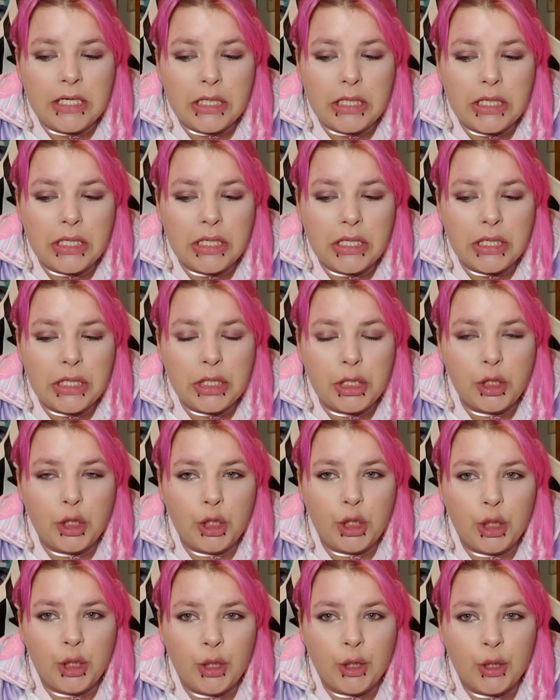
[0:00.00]
Uh,
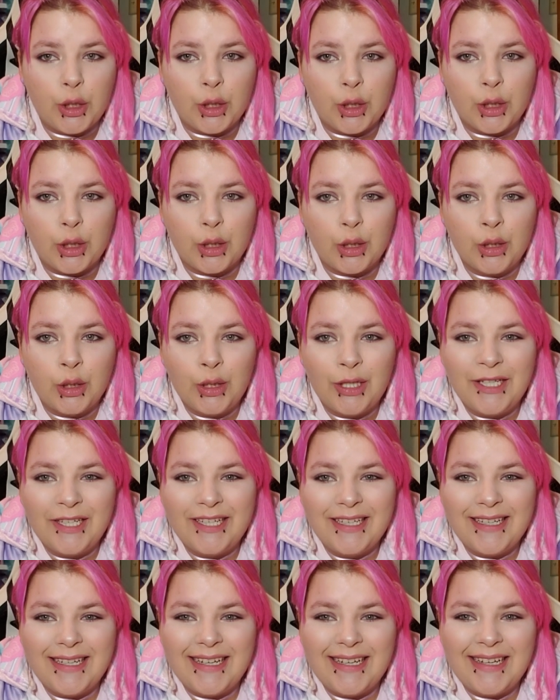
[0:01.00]
yeah.
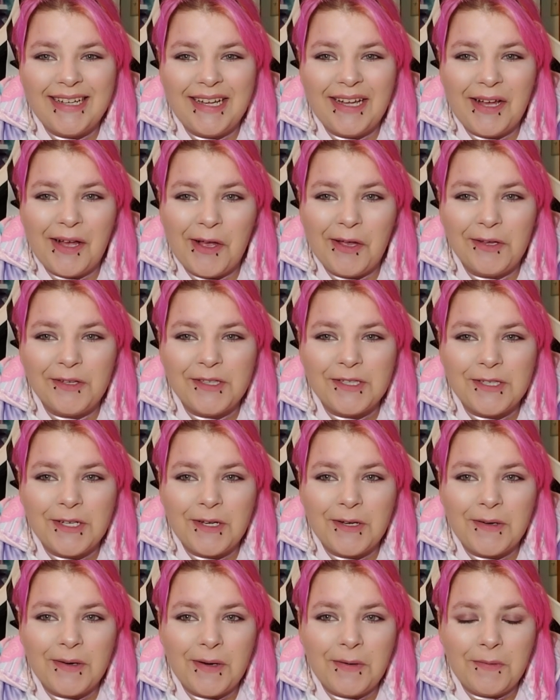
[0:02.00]
Uh,
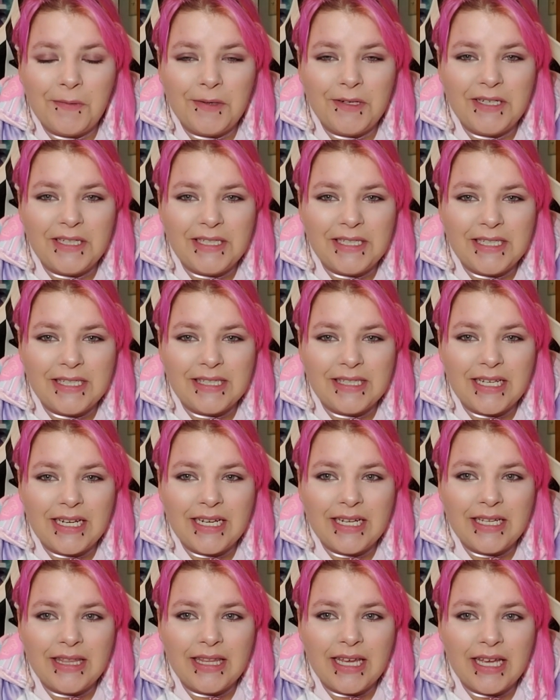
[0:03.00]
also, I wanted to
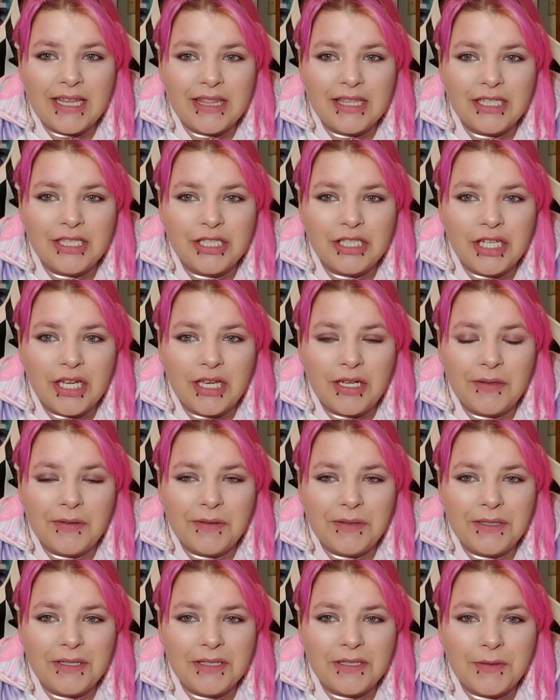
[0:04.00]
say that this channel
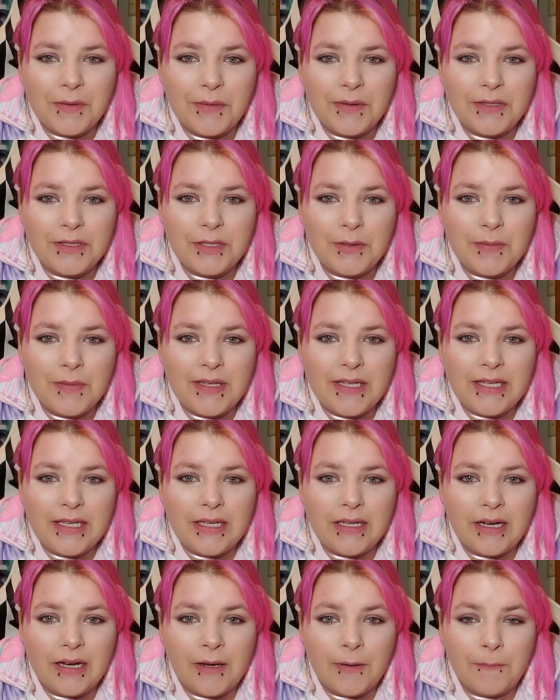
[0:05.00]
is going to
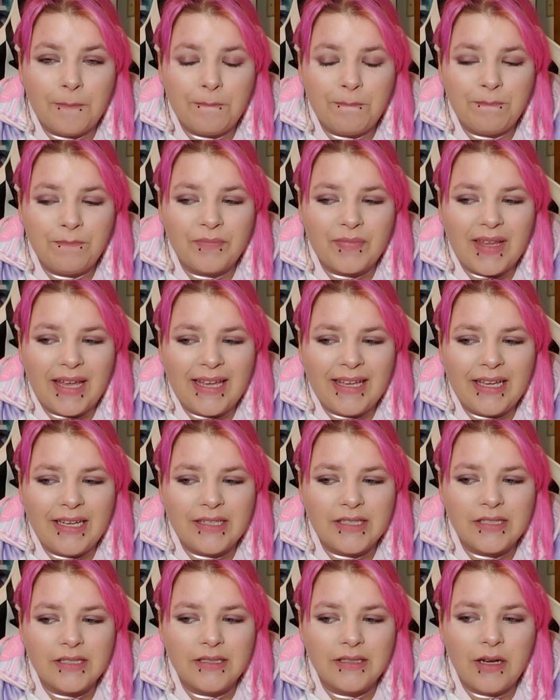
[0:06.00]
be, um, I
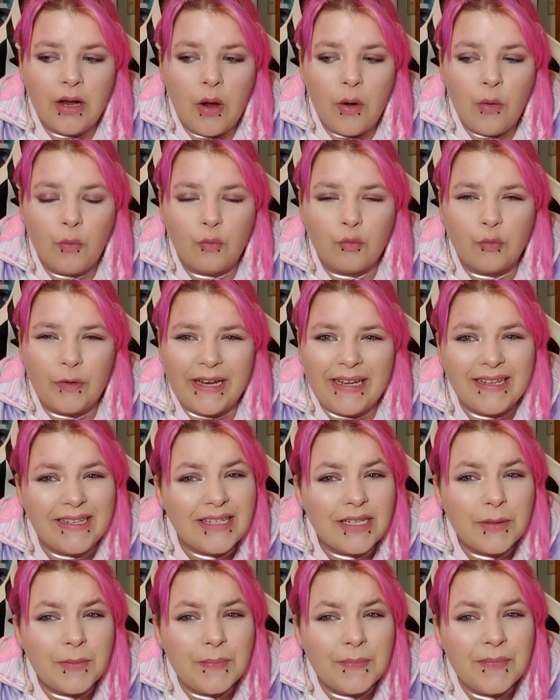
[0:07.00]
guess,
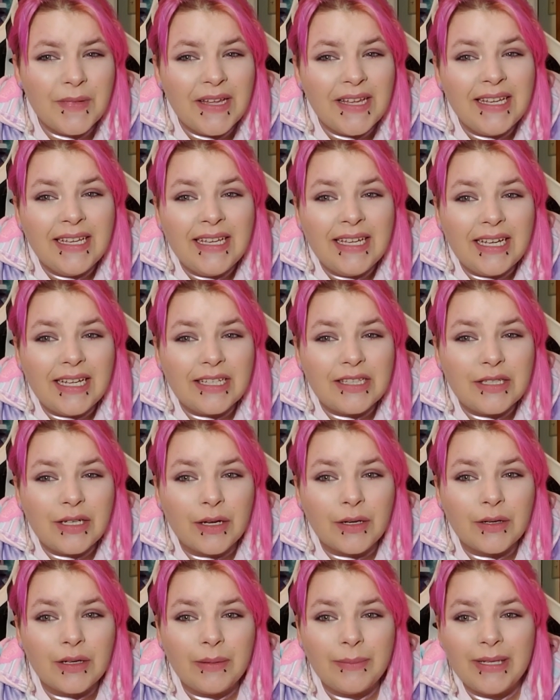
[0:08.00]
random. It's
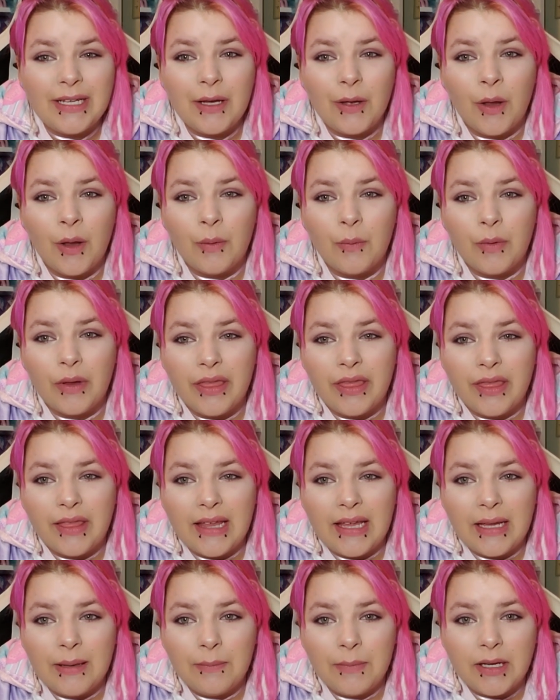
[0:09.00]
not going to be all one
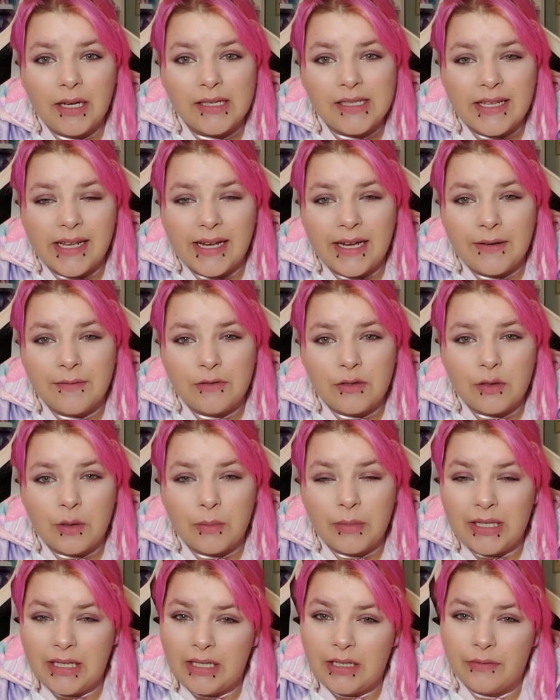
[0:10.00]
thing because I have so
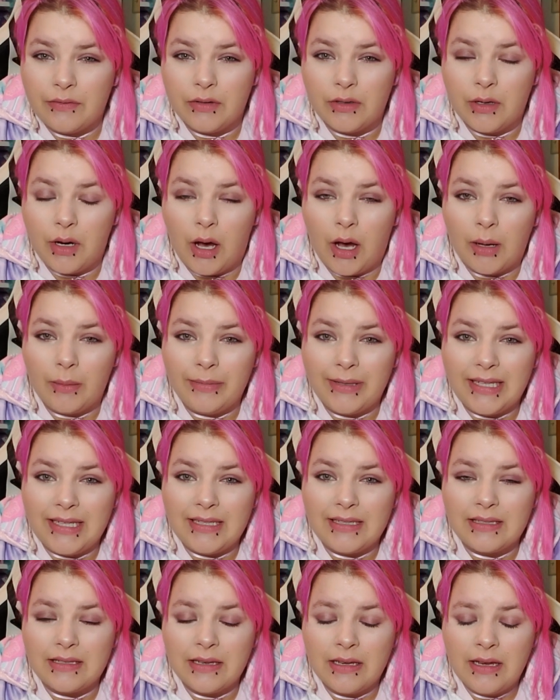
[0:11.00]
many different
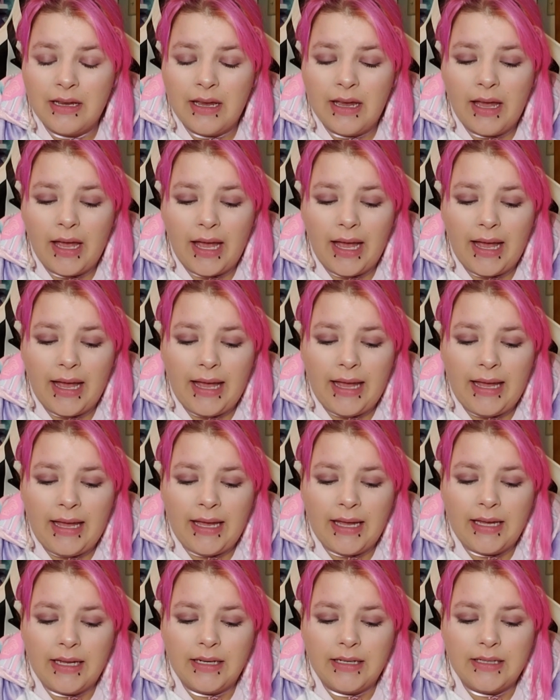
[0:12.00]
hobbies,
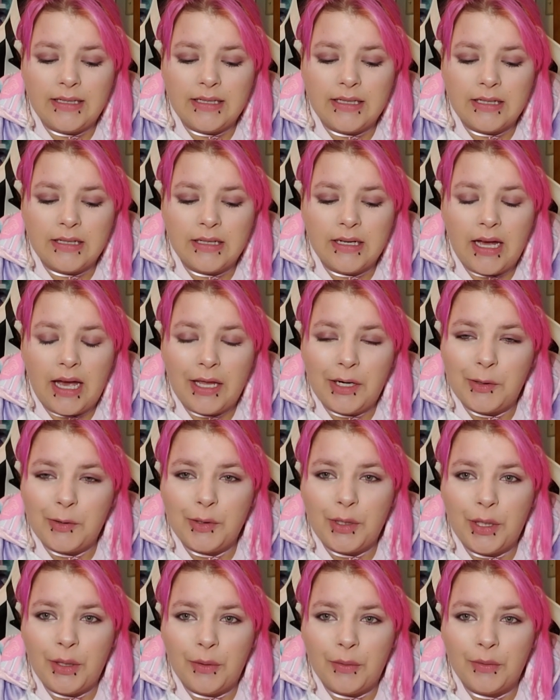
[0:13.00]
and I don't
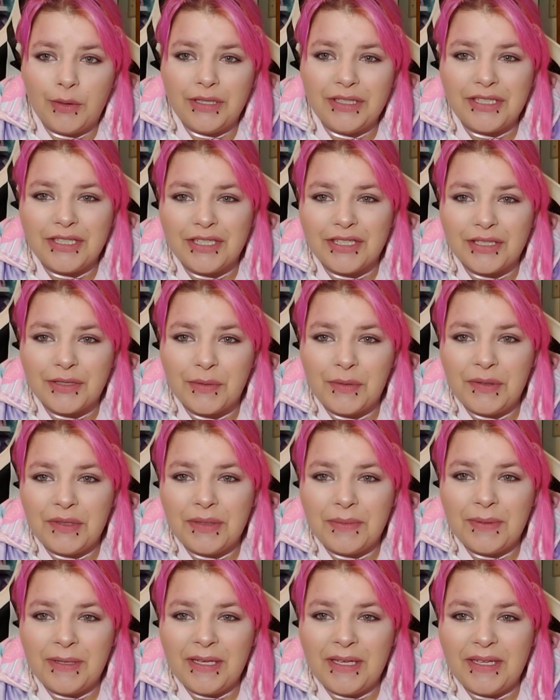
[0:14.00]
know, it's just going
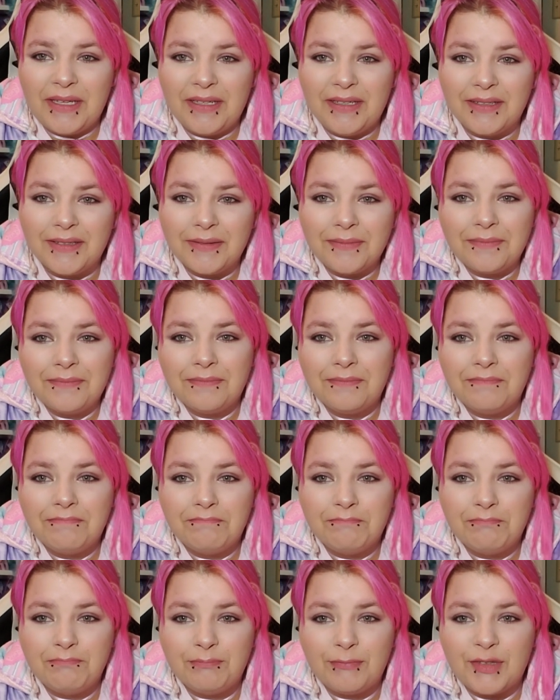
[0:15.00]
to be
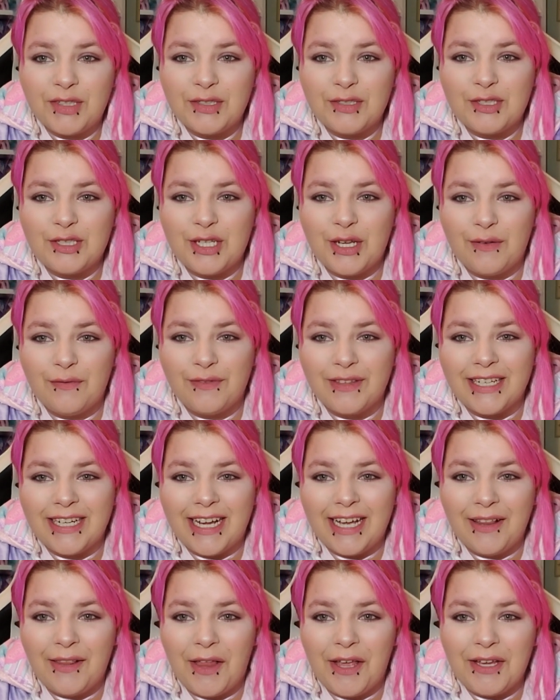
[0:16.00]
stuff that
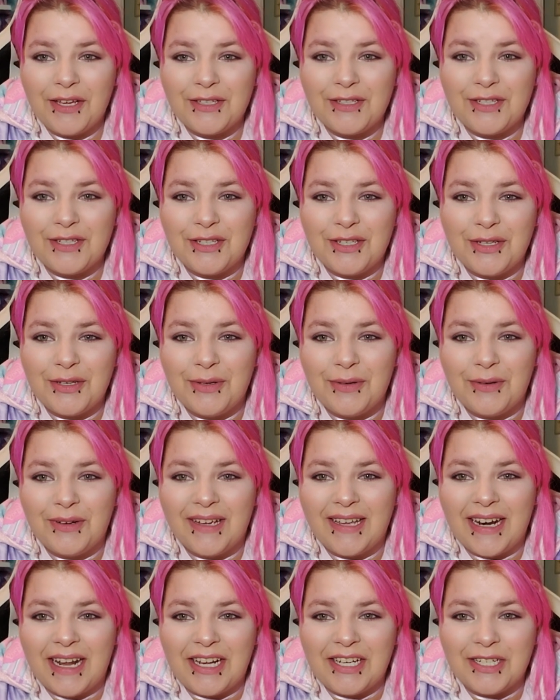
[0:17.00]
I like to do,
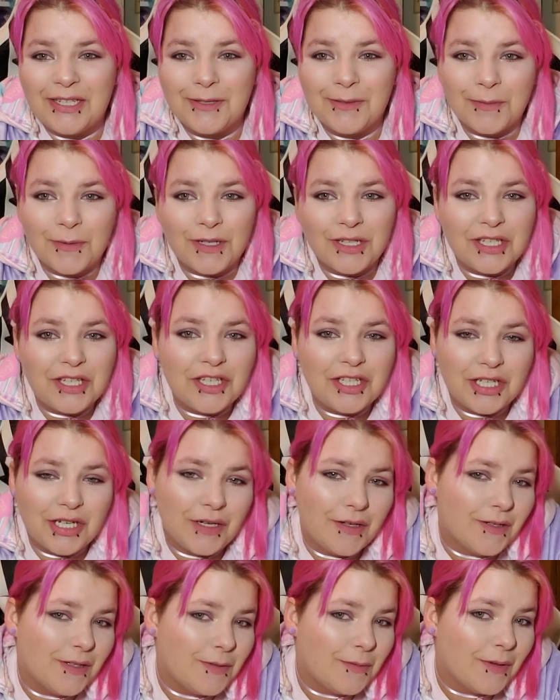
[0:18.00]
and I just want to share
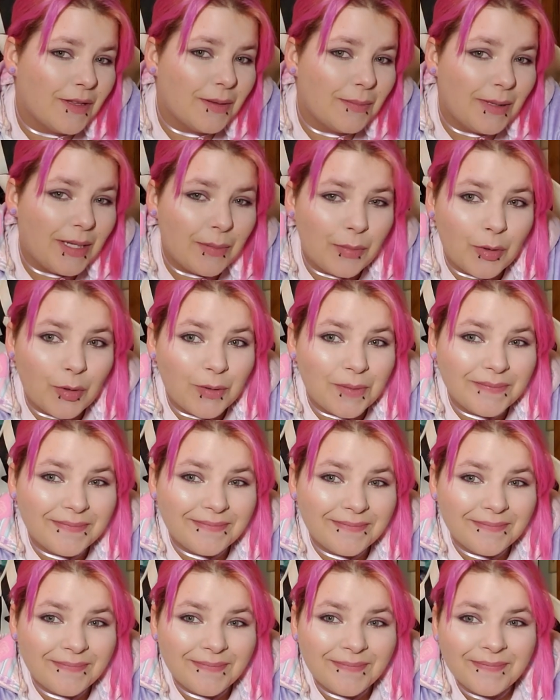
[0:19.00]
it with people.
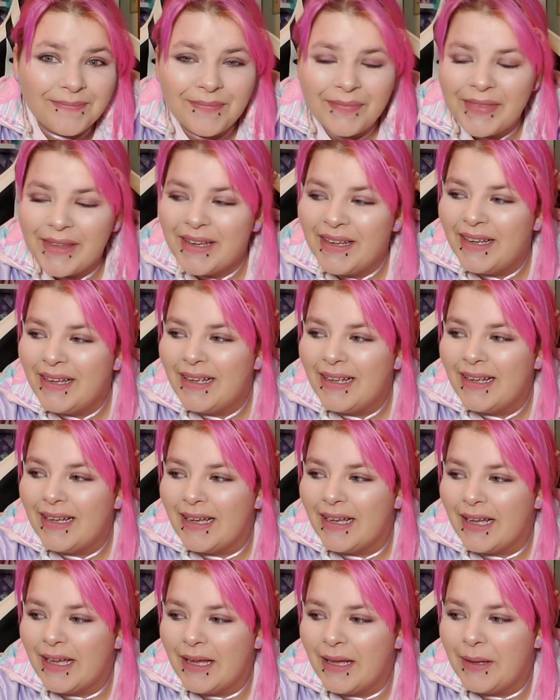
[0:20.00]

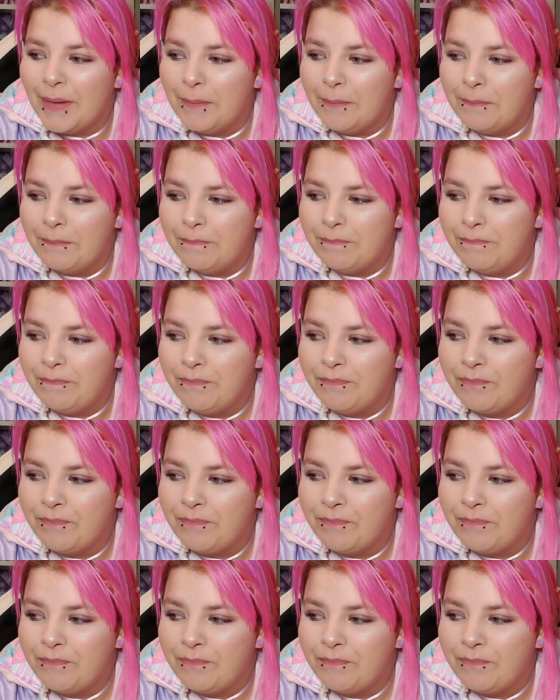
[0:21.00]
Um...